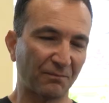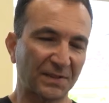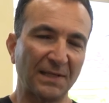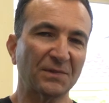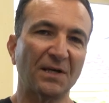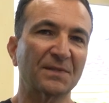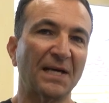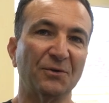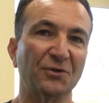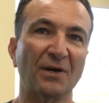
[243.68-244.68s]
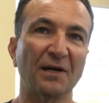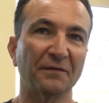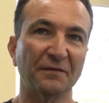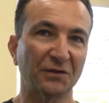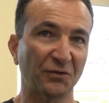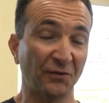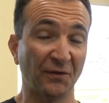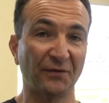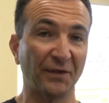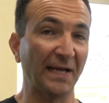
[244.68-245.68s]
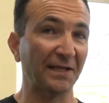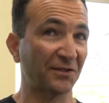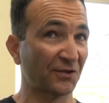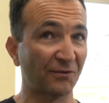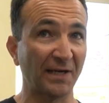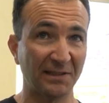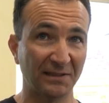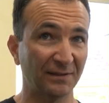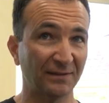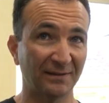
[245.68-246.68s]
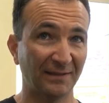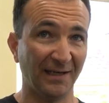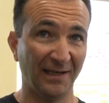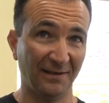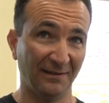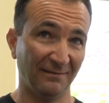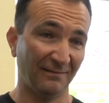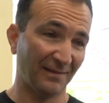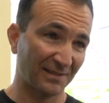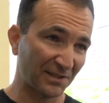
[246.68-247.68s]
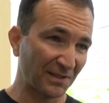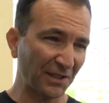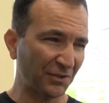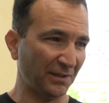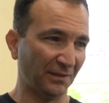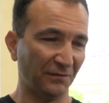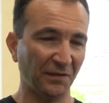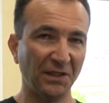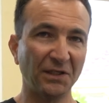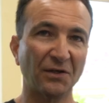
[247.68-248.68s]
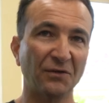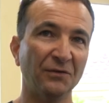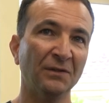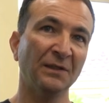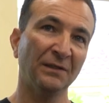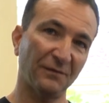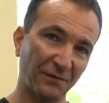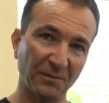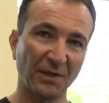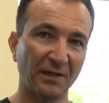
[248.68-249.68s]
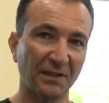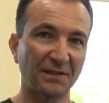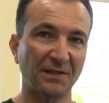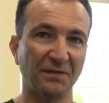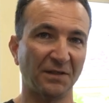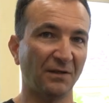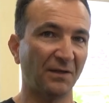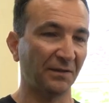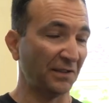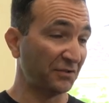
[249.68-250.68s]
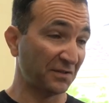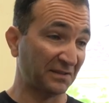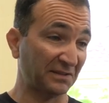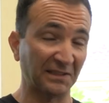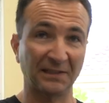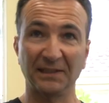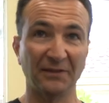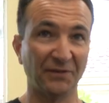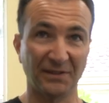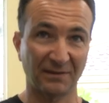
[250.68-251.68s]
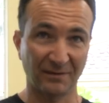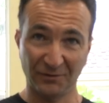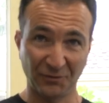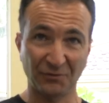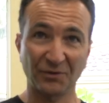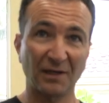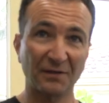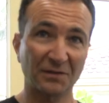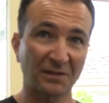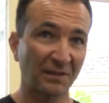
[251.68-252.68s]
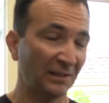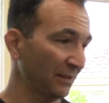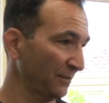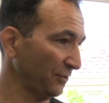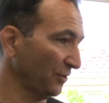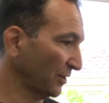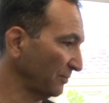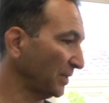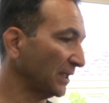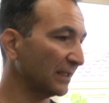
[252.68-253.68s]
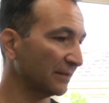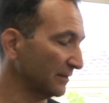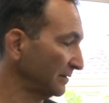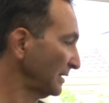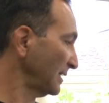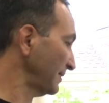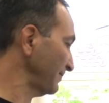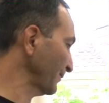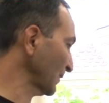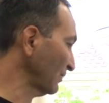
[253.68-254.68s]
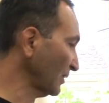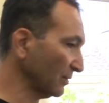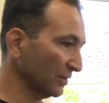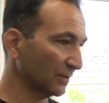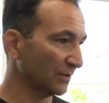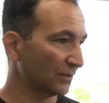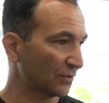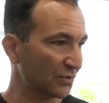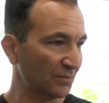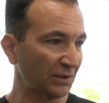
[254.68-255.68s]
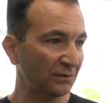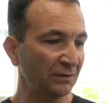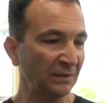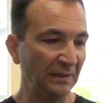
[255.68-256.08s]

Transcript: Sometimes they were driving for 2 to 3 days straight, and there's a section in the video from 1979. They're just delirious. The two drivers, Jürgen Barth and Rowan Kuzmol,